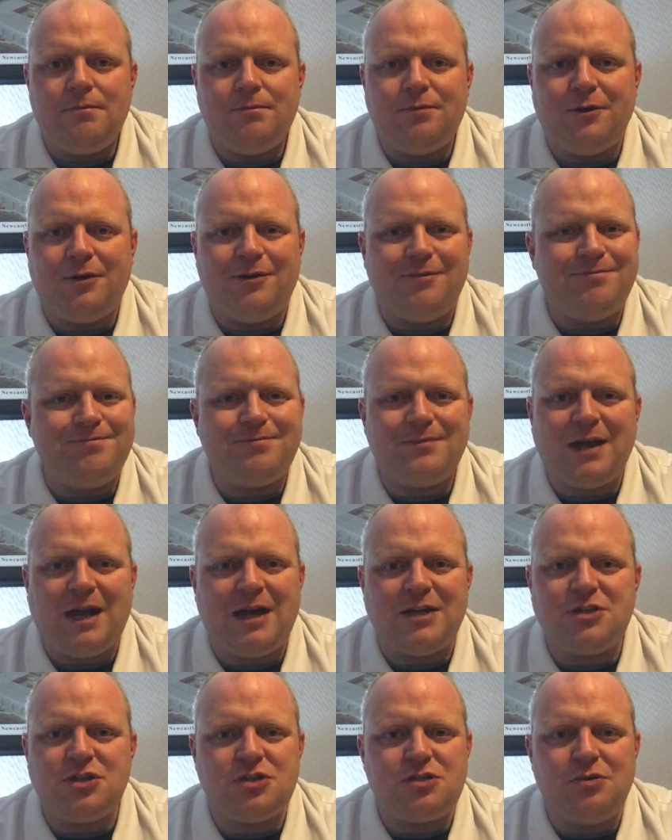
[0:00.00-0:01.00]
but
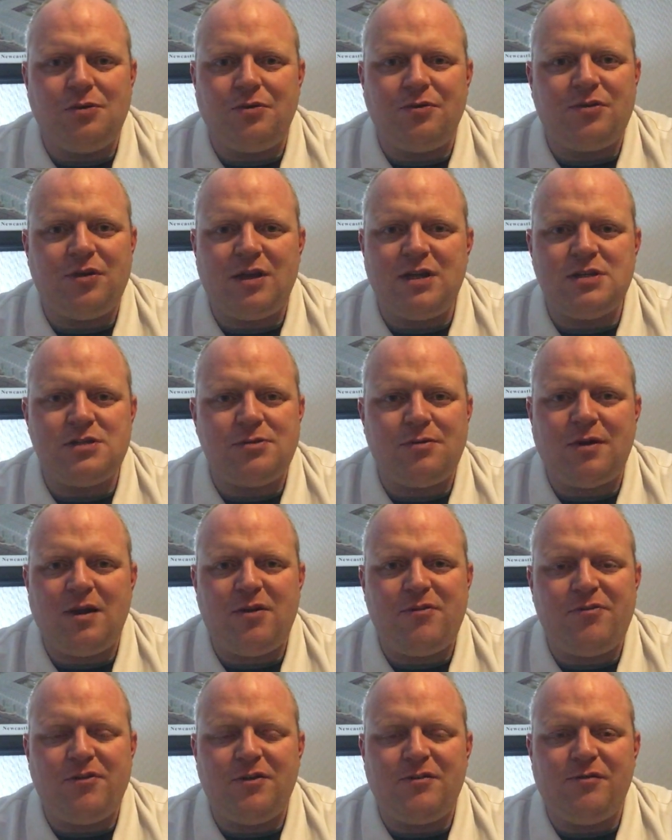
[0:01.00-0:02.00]
I just don't think he's a
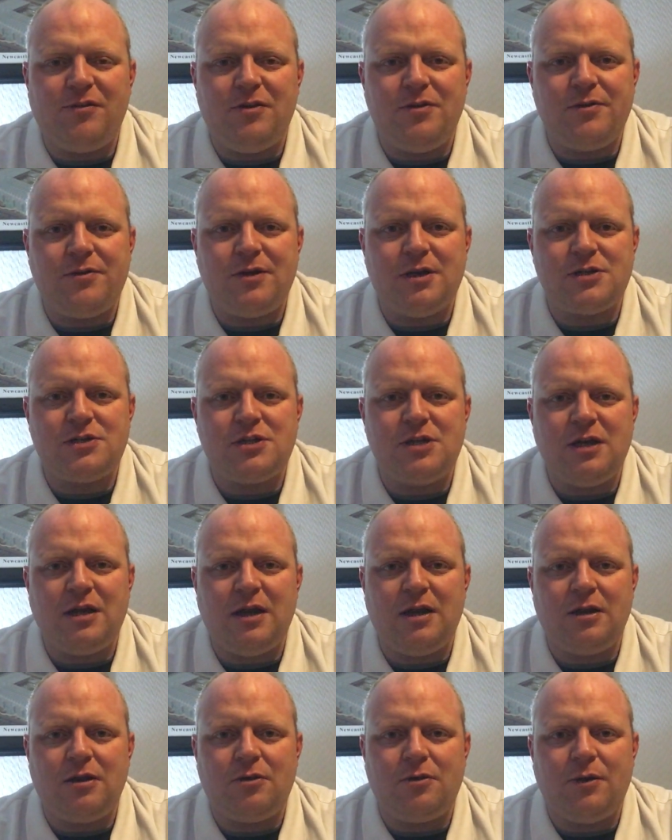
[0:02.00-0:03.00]
right fit for Newcastle
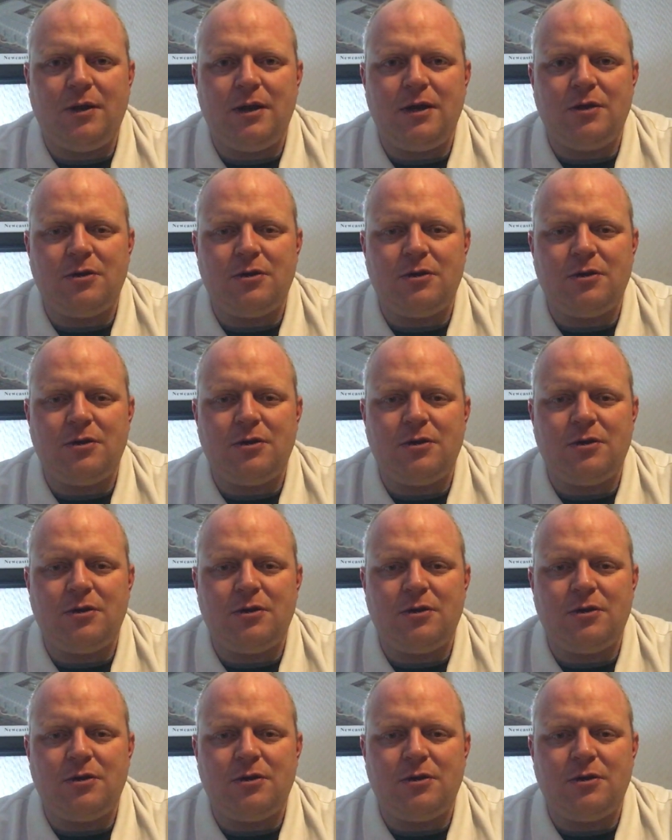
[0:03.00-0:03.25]
United, quite